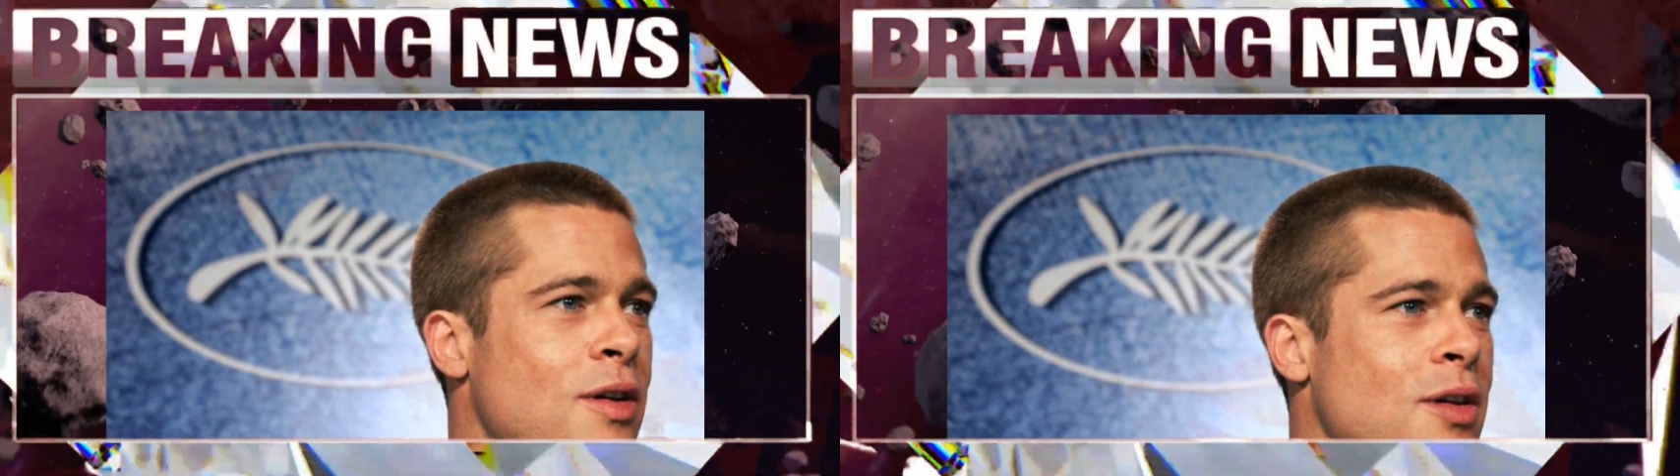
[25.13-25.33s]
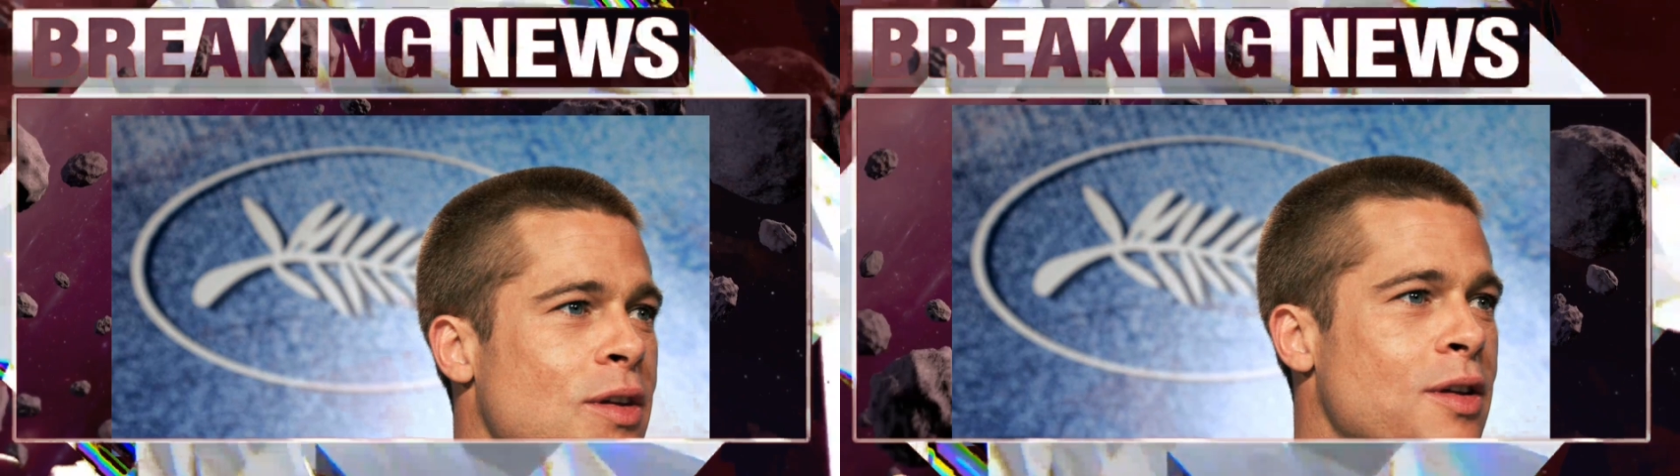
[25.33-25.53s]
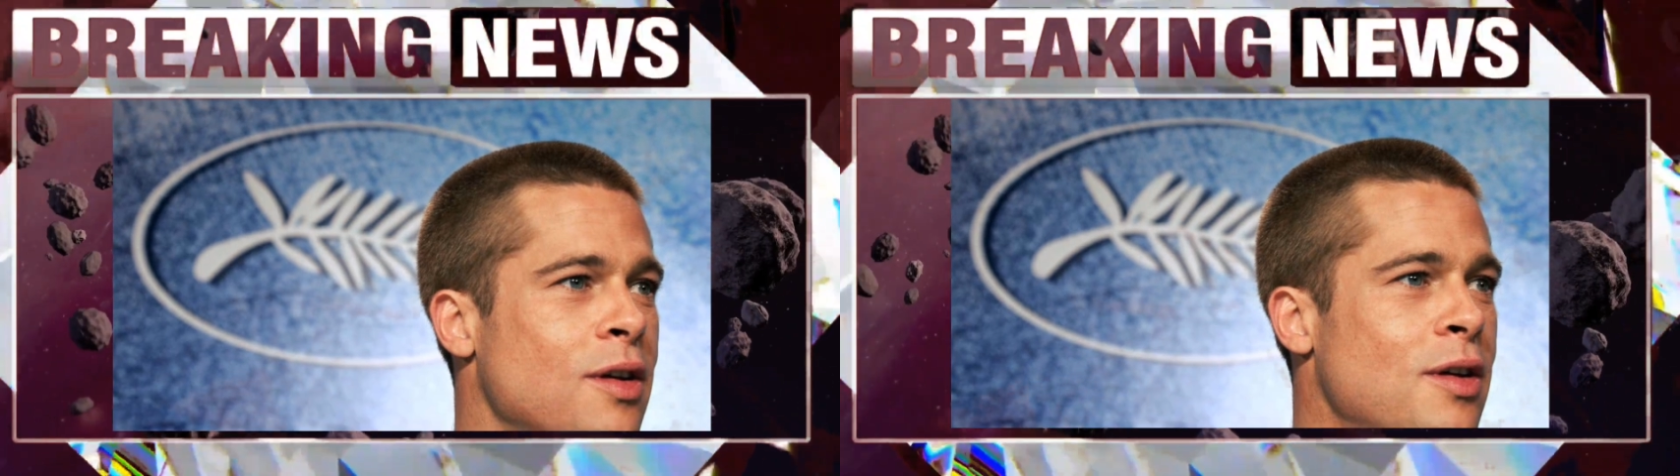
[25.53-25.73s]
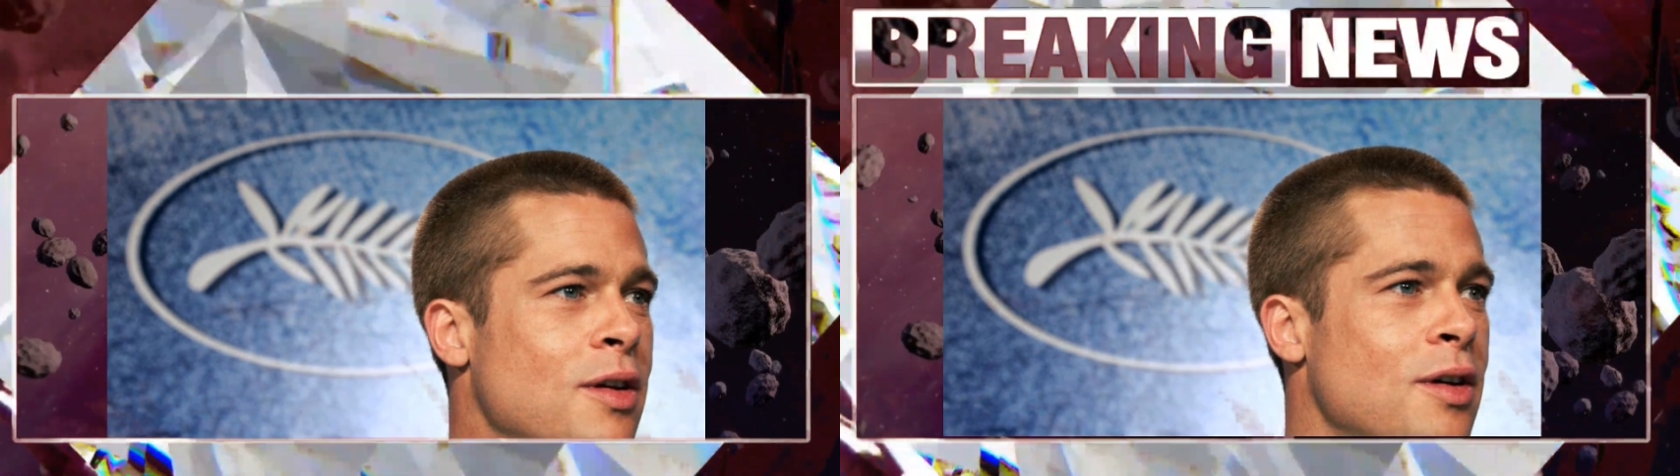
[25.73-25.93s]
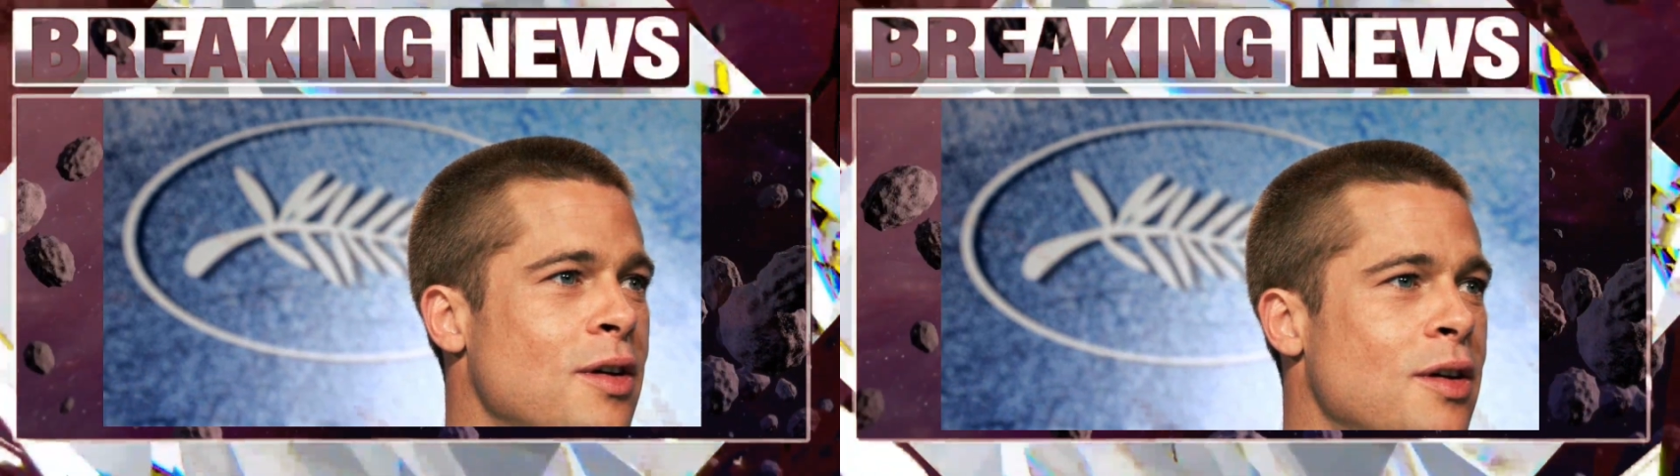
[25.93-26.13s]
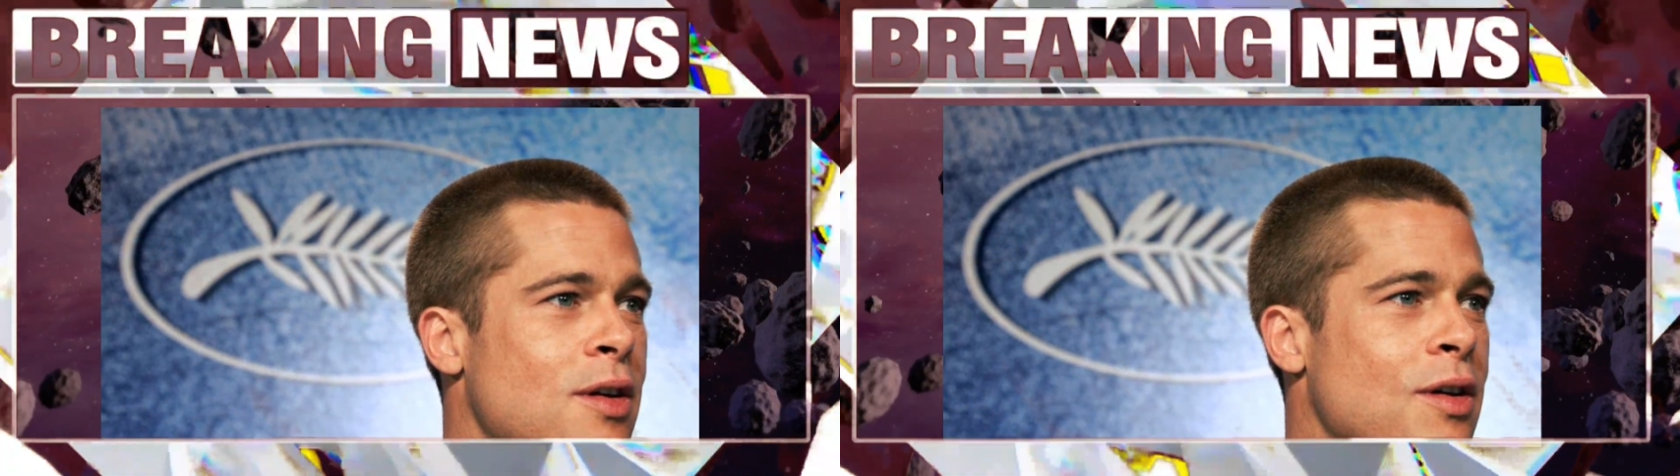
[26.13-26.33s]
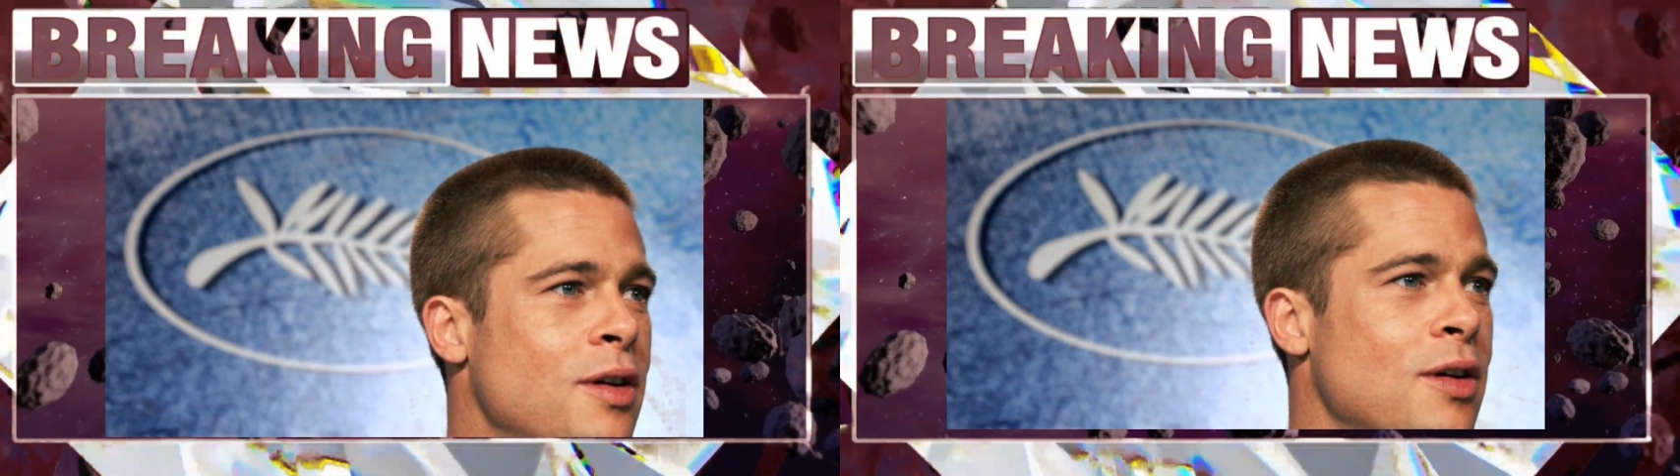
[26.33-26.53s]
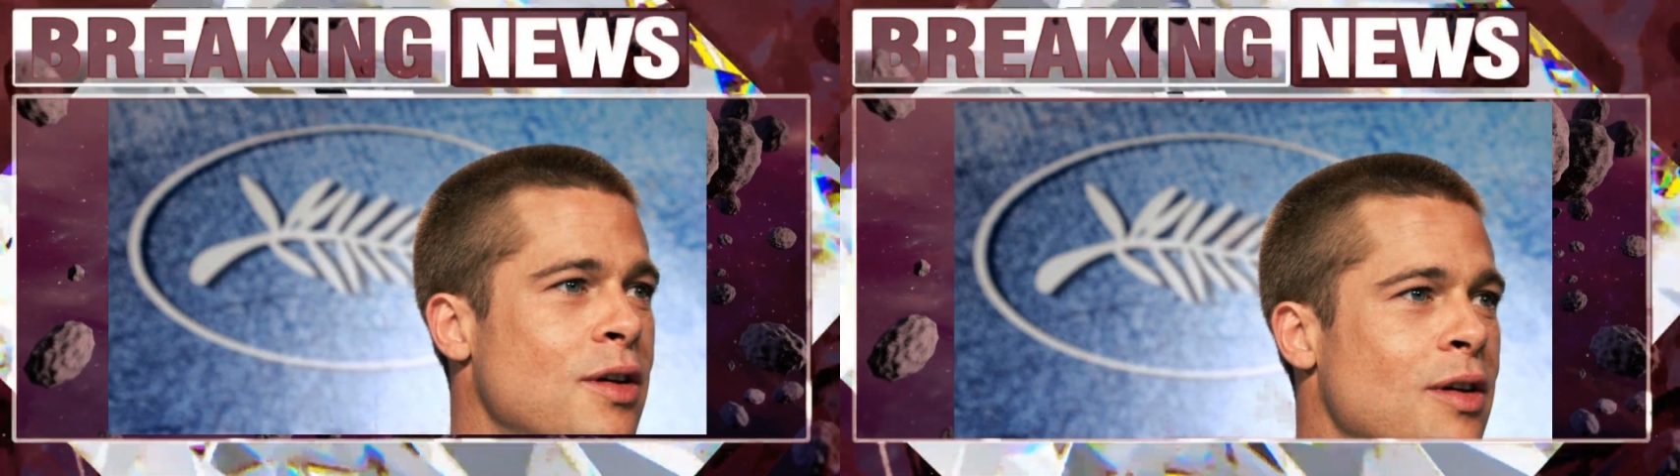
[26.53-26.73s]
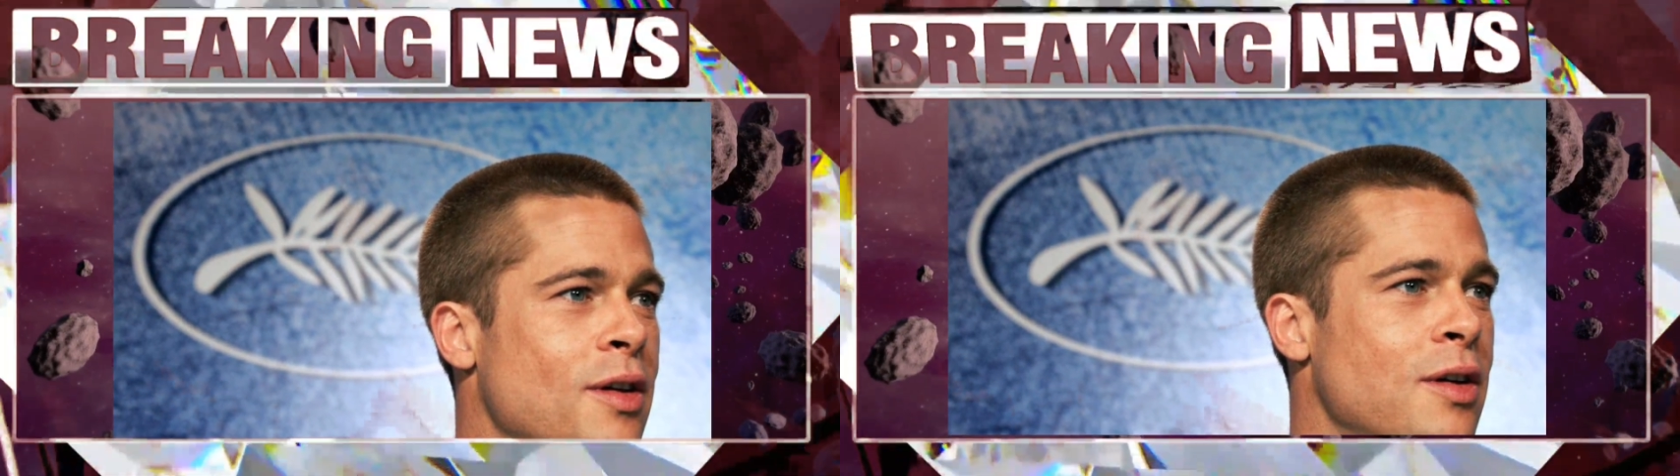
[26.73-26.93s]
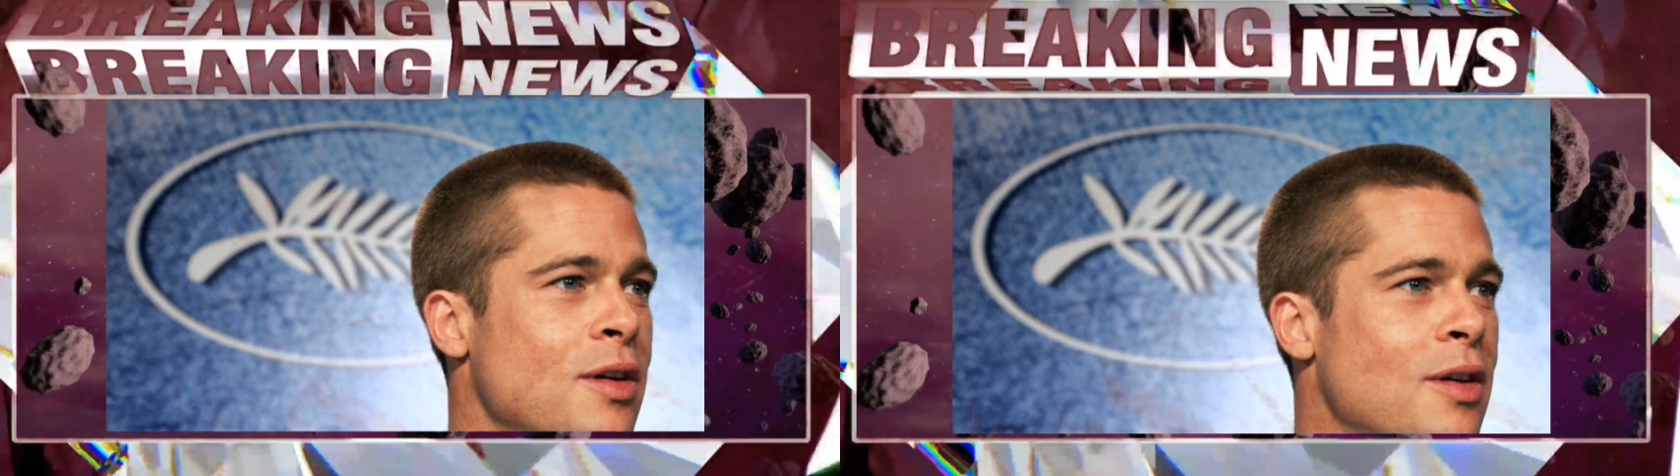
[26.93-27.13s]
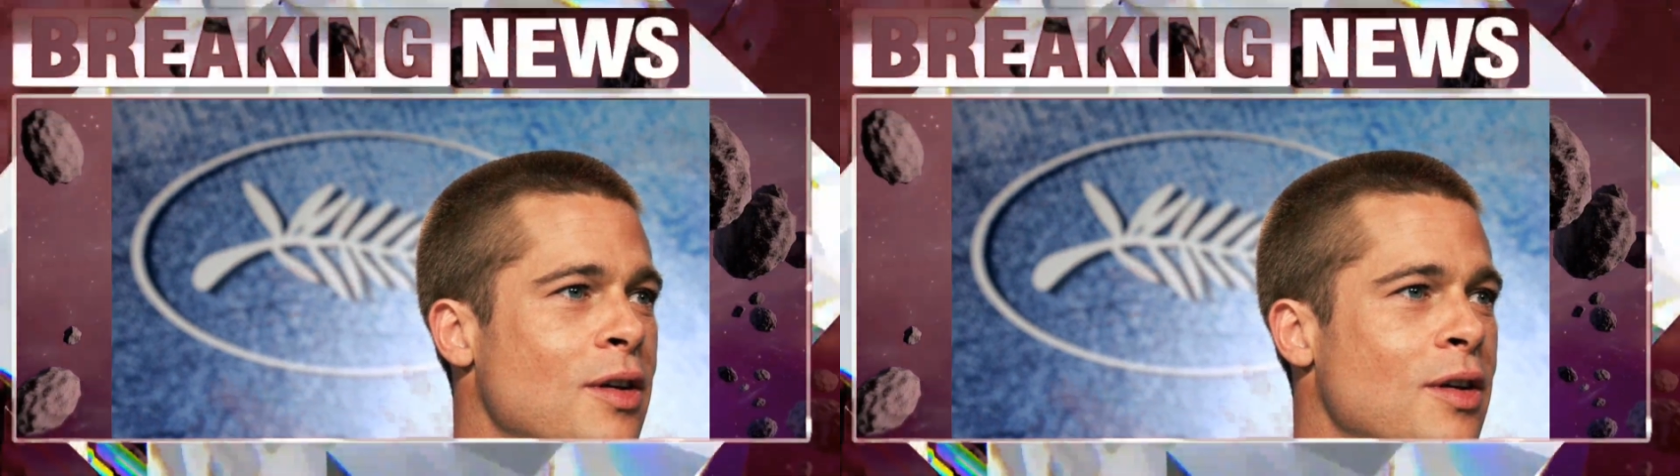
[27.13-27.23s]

His early days in Hollywood saw him